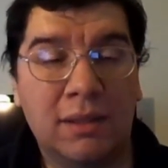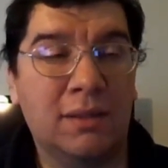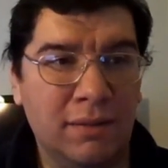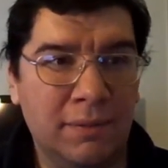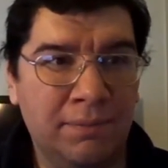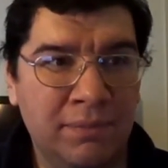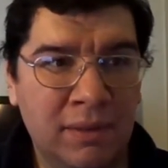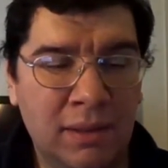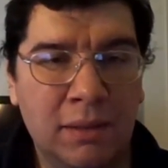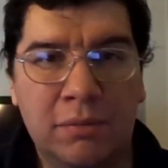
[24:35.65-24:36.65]
It
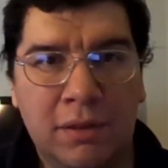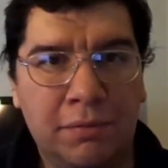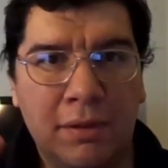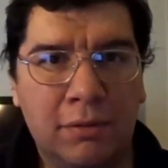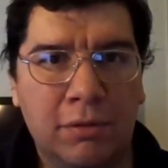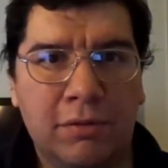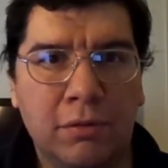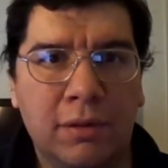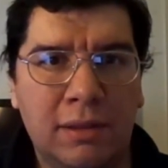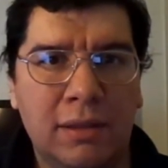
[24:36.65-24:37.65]
was definitely
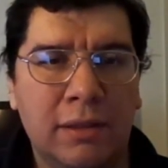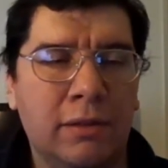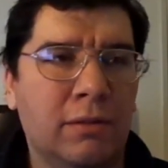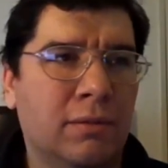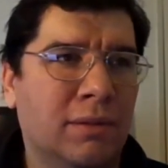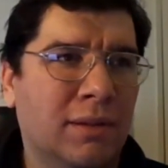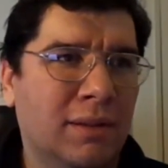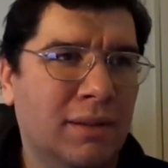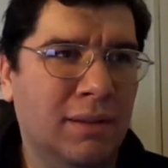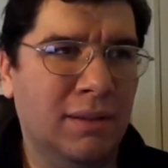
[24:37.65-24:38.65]
crystal clear.
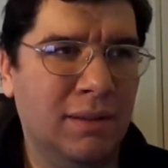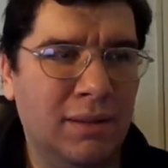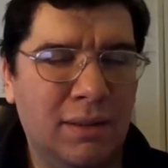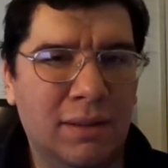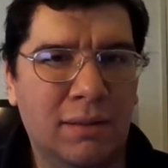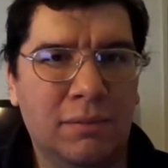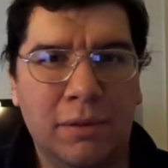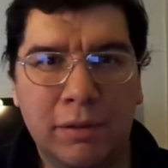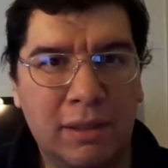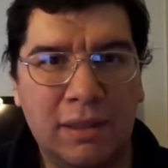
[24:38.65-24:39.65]
You know,
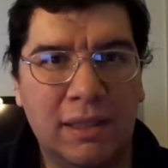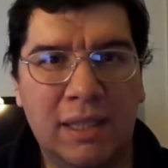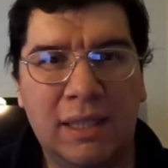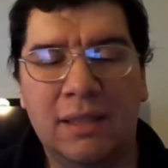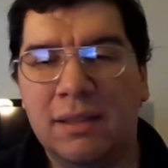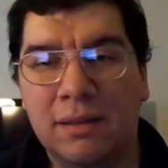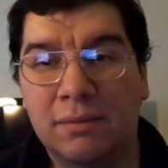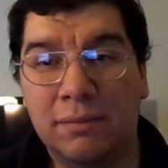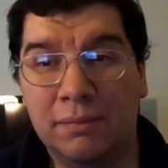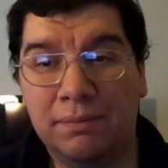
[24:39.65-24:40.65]
very clean
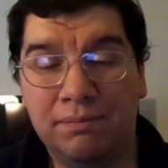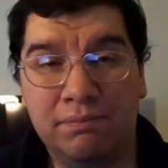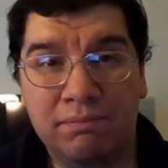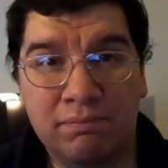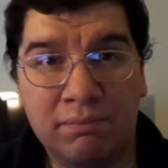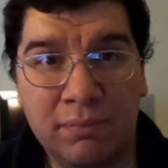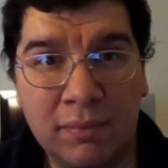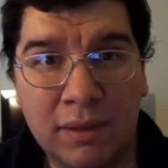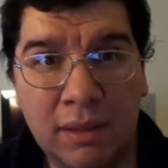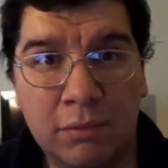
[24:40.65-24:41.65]
and
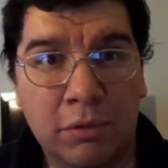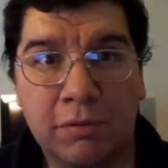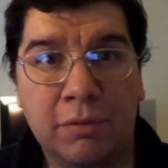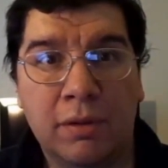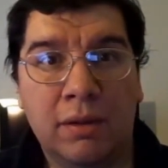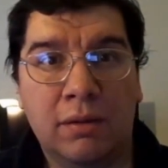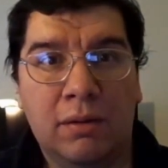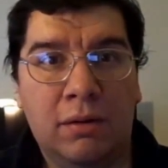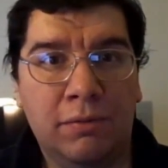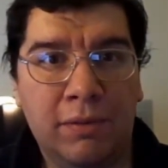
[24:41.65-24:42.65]
and it works for
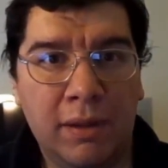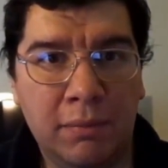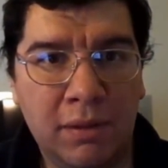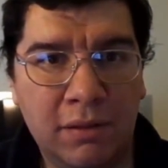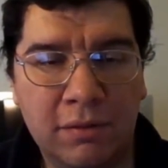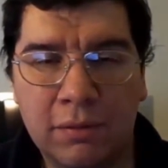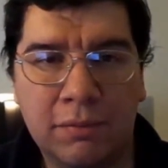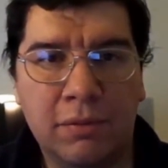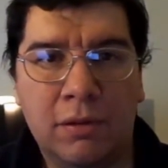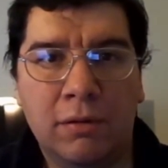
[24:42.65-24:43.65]
all families
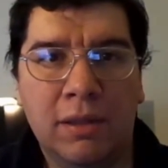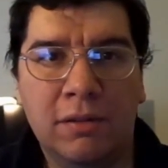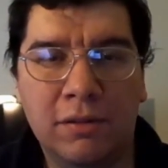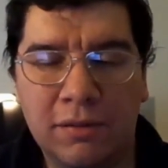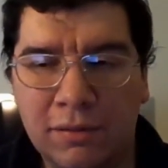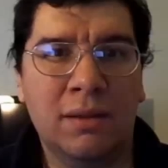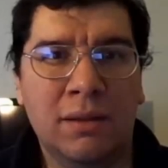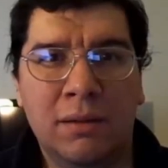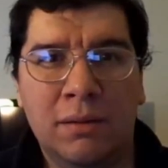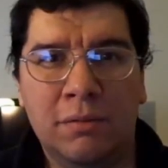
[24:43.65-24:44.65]
of all ages,
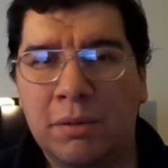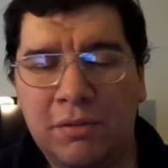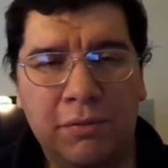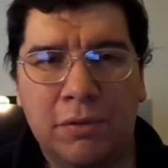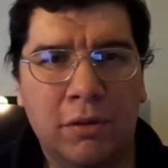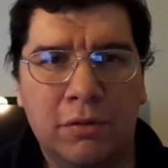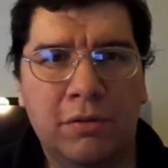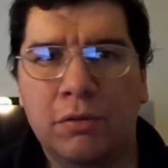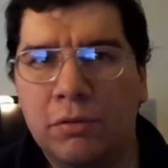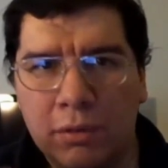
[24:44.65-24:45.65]
especially for
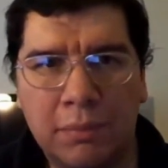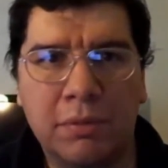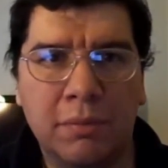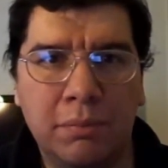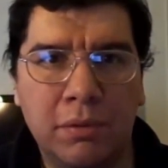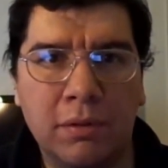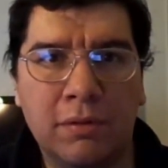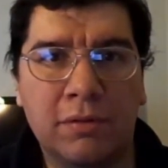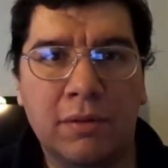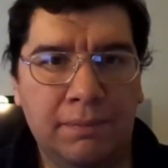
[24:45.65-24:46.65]
those who grew up with the
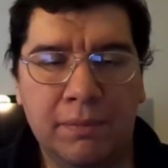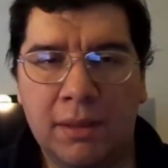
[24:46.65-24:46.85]
books.